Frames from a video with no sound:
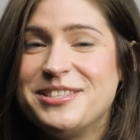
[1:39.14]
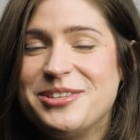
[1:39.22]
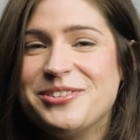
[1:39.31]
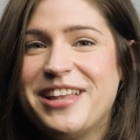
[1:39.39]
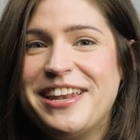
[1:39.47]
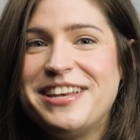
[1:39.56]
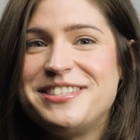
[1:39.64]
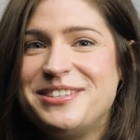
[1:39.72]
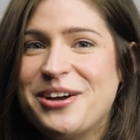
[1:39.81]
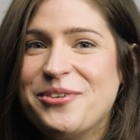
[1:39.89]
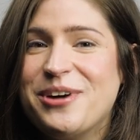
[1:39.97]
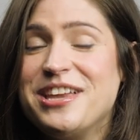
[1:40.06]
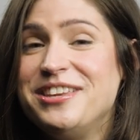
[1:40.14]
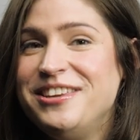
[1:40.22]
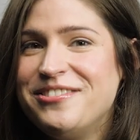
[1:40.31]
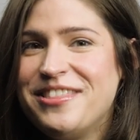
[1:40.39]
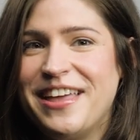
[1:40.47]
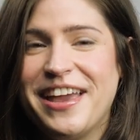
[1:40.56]
So let us know what
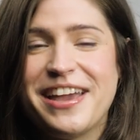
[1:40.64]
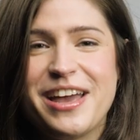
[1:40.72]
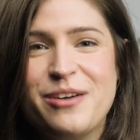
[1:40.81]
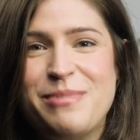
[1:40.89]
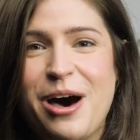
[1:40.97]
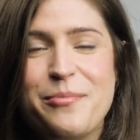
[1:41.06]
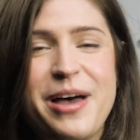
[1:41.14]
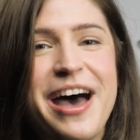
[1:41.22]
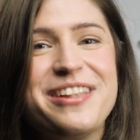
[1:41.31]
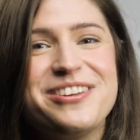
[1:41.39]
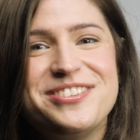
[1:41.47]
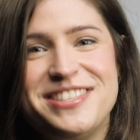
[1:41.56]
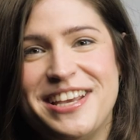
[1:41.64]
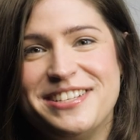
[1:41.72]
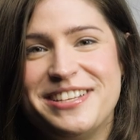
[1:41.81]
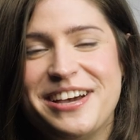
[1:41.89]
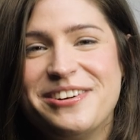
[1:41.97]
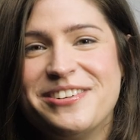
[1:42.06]
you think about Palo
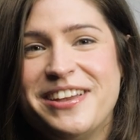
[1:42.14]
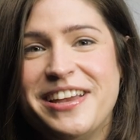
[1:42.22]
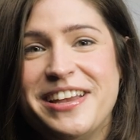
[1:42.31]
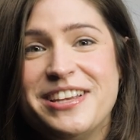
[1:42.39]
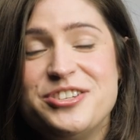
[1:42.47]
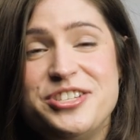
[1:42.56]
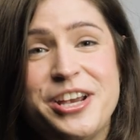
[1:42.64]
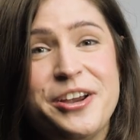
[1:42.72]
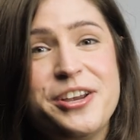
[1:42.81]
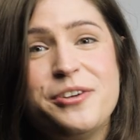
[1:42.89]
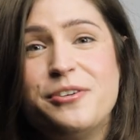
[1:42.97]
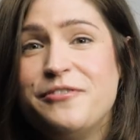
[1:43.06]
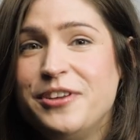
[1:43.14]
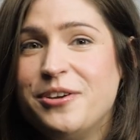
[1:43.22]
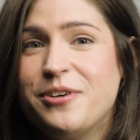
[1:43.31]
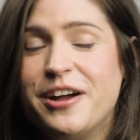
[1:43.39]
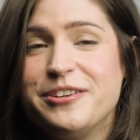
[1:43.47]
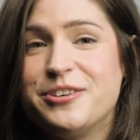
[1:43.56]
Santo. Share your review
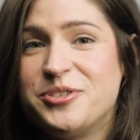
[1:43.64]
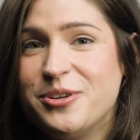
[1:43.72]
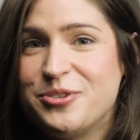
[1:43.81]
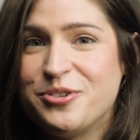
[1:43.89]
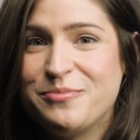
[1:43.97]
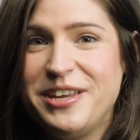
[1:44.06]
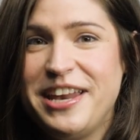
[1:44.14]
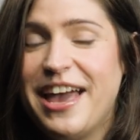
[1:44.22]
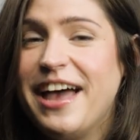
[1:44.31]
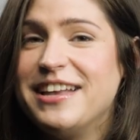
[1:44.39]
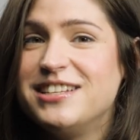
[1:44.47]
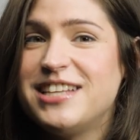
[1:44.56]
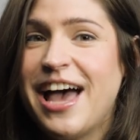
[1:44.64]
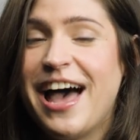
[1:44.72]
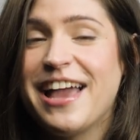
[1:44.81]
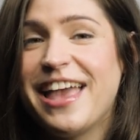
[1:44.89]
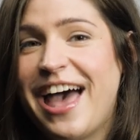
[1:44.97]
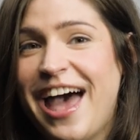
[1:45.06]
on your social media and
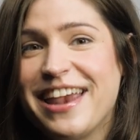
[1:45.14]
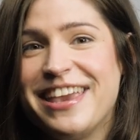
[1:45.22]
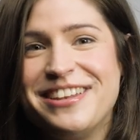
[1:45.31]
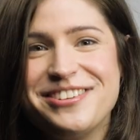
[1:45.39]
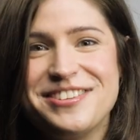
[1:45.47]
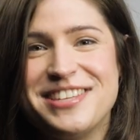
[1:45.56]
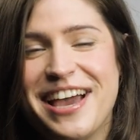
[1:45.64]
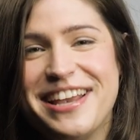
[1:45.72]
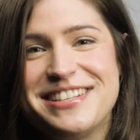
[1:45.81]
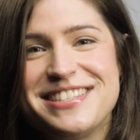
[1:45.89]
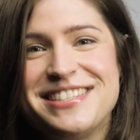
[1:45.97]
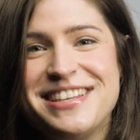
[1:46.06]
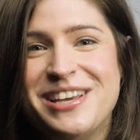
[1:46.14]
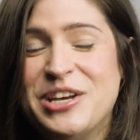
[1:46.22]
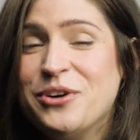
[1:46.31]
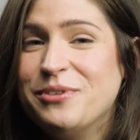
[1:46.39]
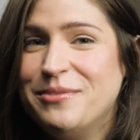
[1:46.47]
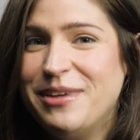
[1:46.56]
tag @CandleScience.
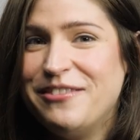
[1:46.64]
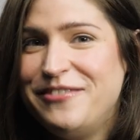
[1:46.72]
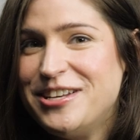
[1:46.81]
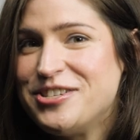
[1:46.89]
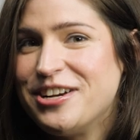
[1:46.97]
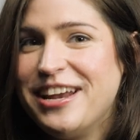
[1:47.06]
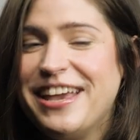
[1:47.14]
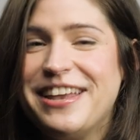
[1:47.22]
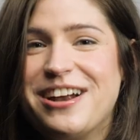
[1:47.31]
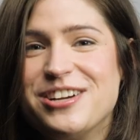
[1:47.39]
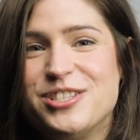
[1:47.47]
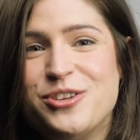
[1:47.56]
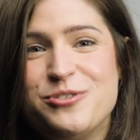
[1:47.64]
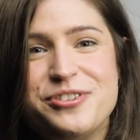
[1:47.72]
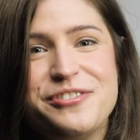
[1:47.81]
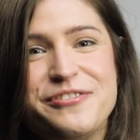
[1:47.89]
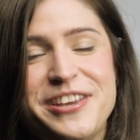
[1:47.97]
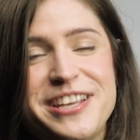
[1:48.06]
We may feature it in our
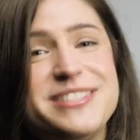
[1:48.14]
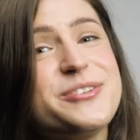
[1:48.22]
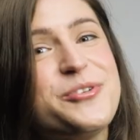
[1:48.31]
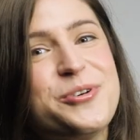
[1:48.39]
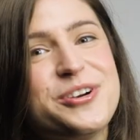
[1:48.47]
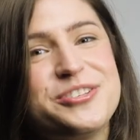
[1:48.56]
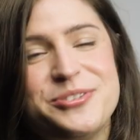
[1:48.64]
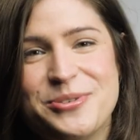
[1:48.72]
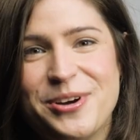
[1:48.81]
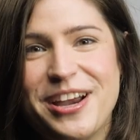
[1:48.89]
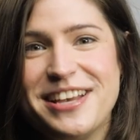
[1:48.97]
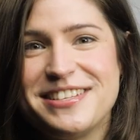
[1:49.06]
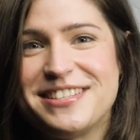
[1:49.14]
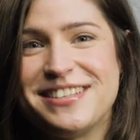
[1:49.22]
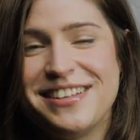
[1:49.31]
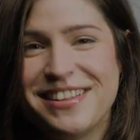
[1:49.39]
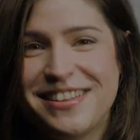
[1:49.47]
social feeds or stories.